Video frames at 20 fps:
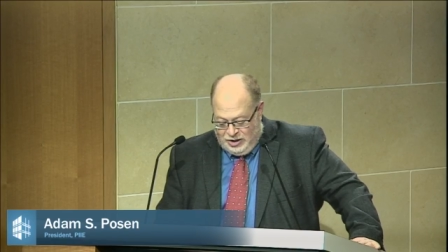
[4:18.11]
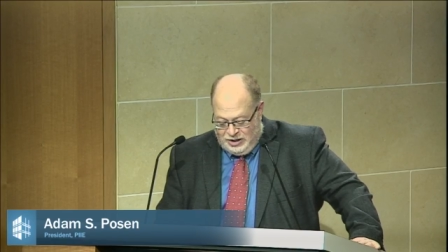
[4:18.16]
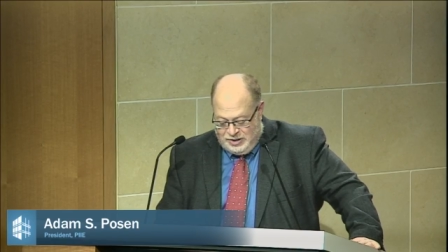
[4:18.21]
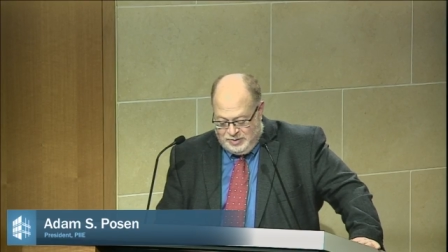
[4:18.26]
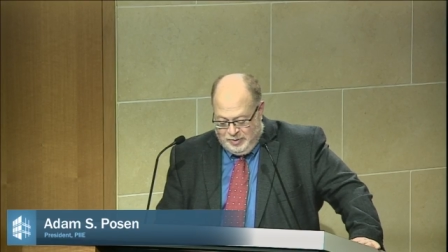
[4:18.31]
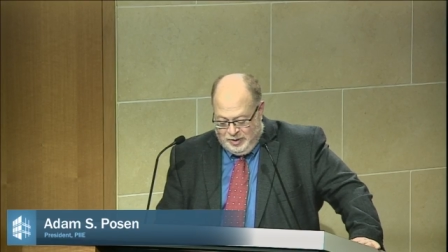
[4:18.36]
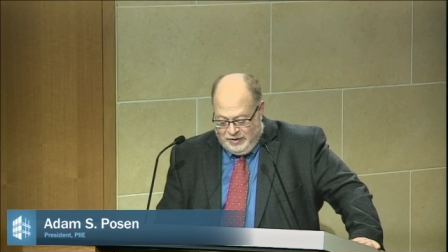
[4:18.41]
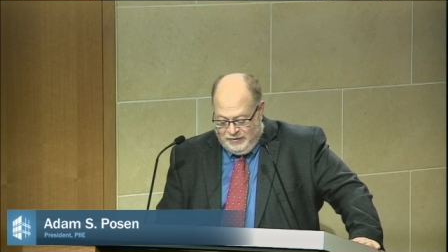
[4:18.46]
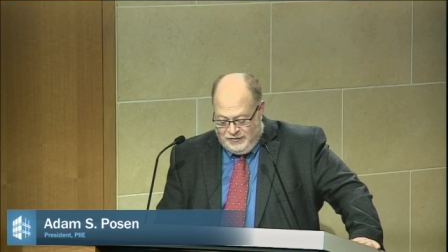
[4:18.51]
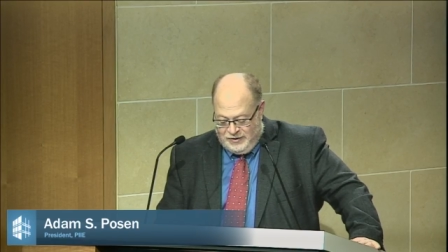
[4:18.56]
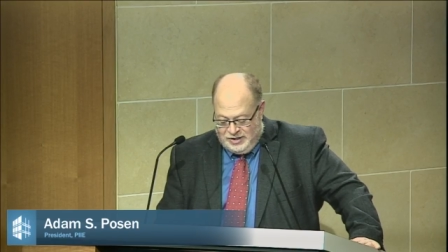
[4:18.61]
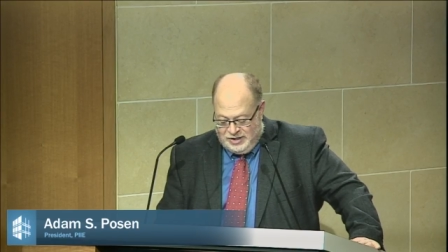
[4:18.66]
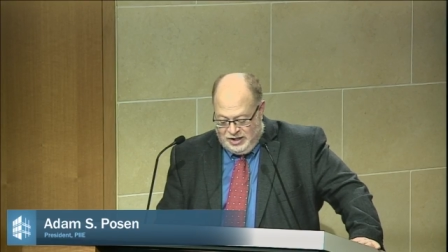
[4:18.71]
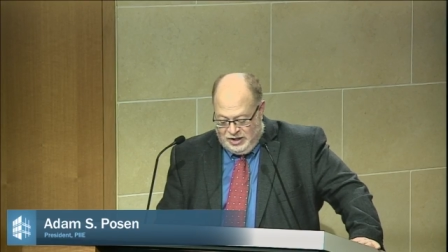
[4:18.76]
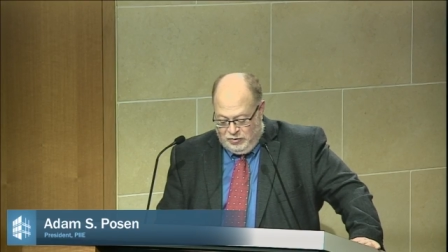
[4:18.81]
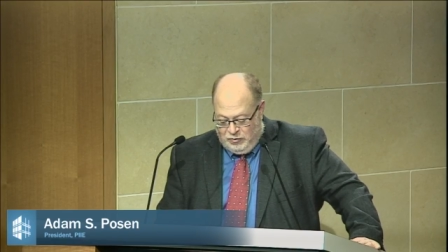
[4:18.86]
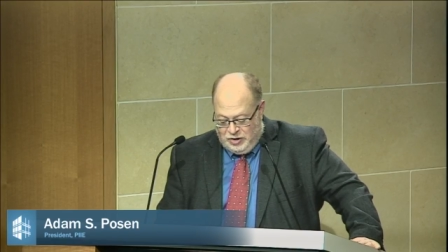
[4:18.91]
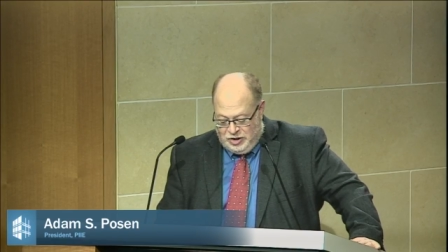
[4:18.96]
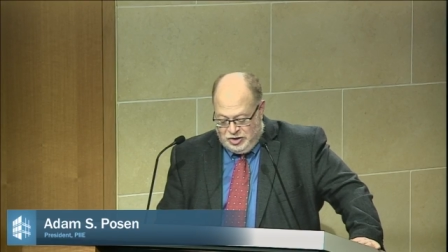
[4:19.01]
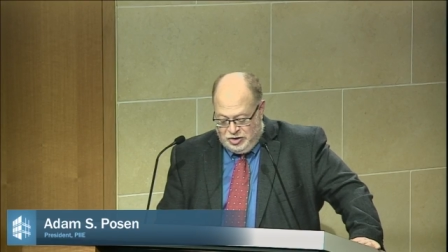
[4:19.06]
He's been a
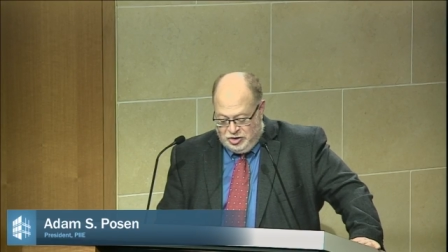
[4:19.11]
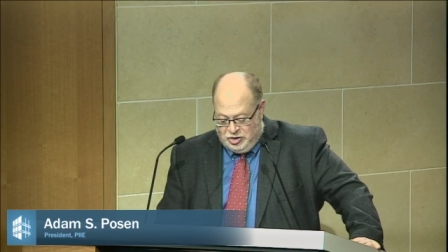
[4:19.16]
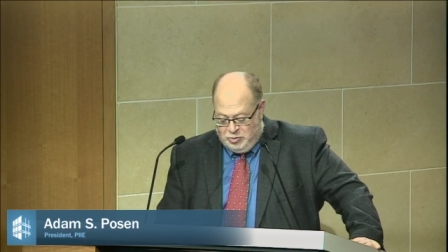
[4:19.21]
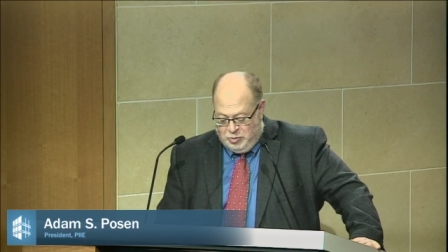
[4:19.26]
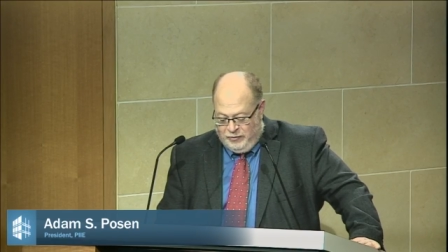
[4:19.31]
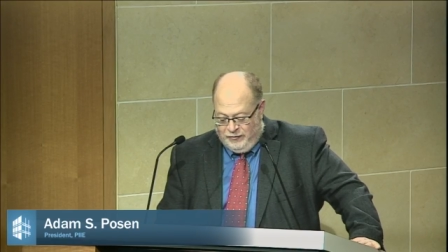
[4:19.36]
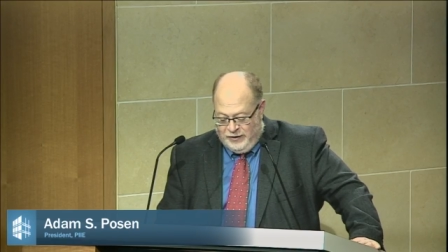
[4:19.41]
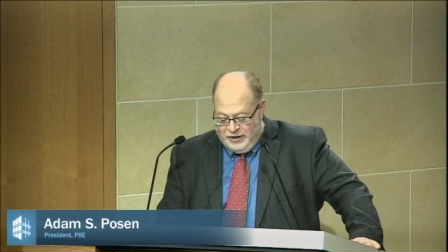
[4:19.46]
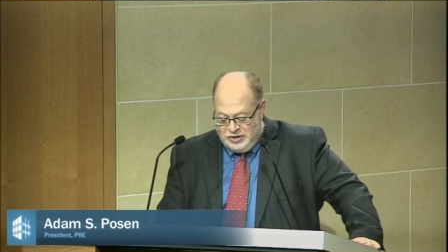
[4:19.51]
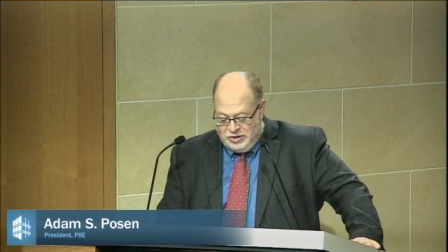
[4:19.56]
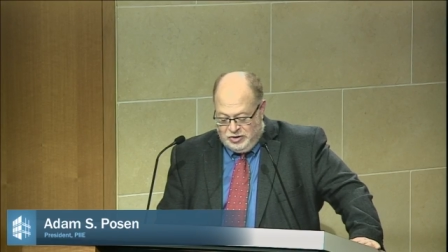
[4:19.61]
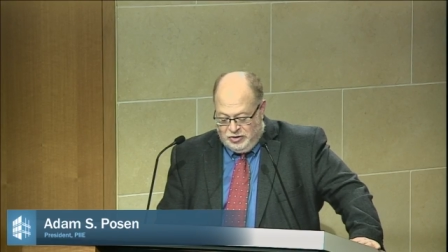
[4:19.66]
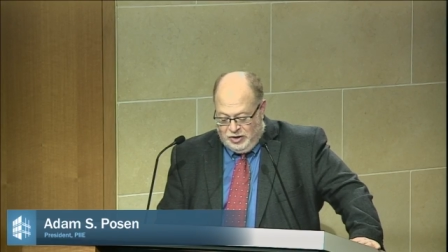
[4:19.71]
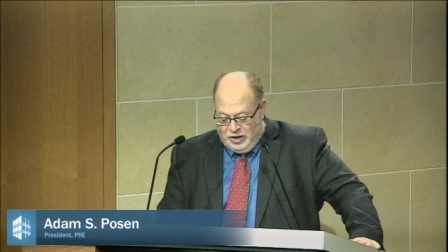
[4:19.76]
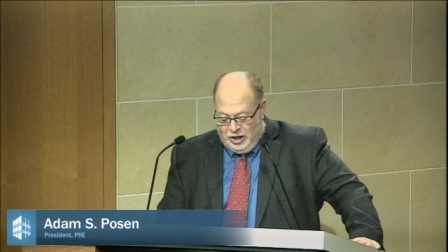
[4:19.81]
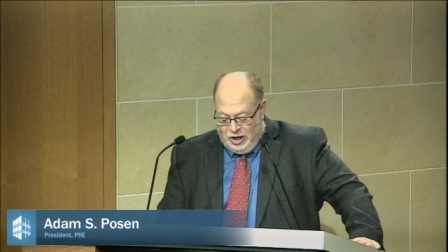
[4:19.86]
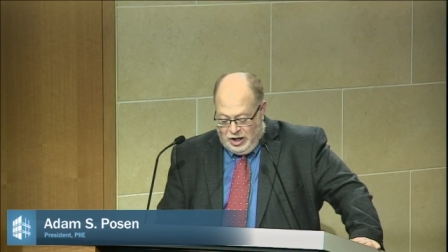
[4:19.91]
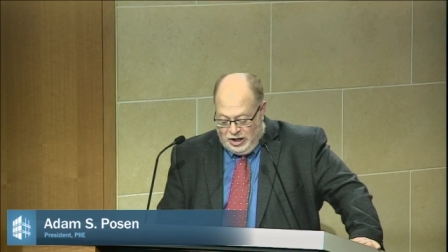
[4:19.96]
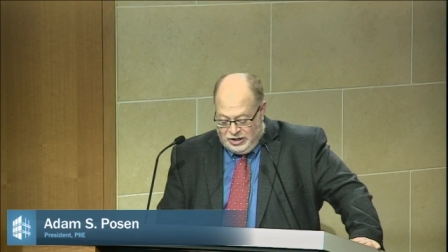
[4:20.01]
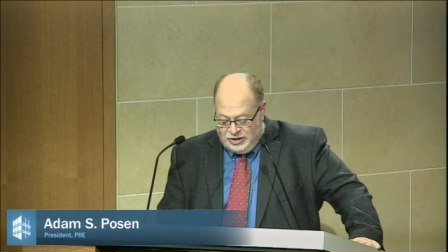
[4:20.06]
visiting research professor
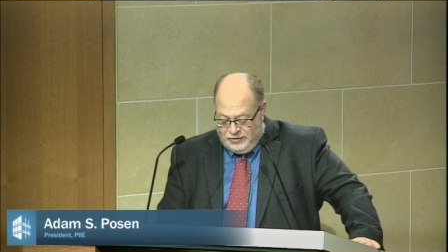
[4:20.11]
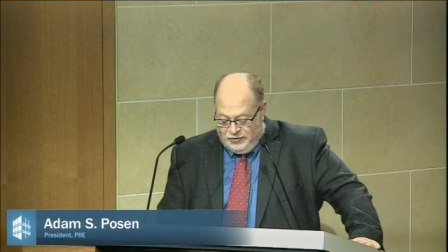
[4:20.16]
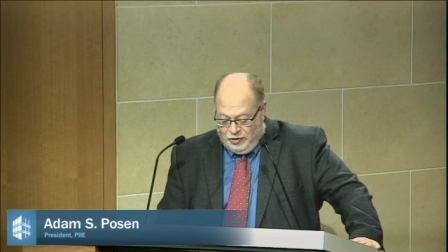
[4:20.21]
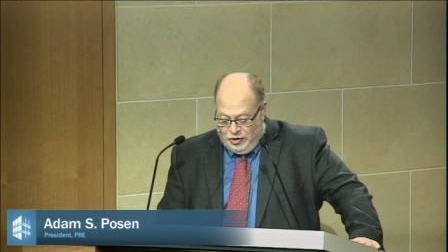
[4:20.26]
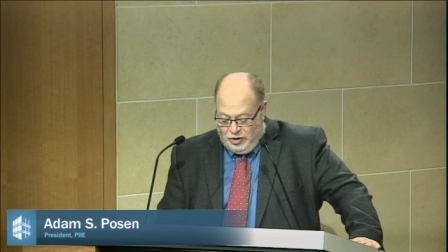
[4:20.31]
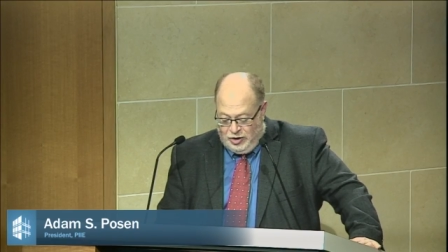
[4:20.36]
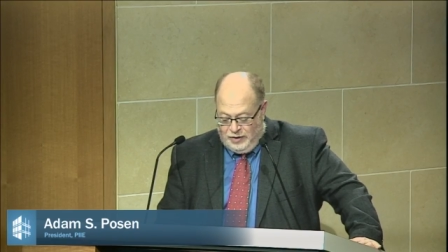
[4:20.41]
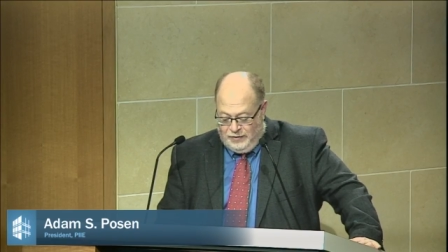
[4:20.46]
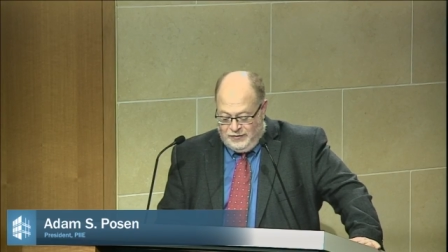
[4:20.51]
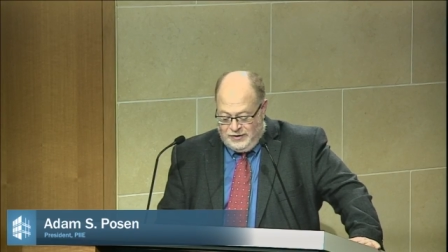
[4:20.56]
at Oxford,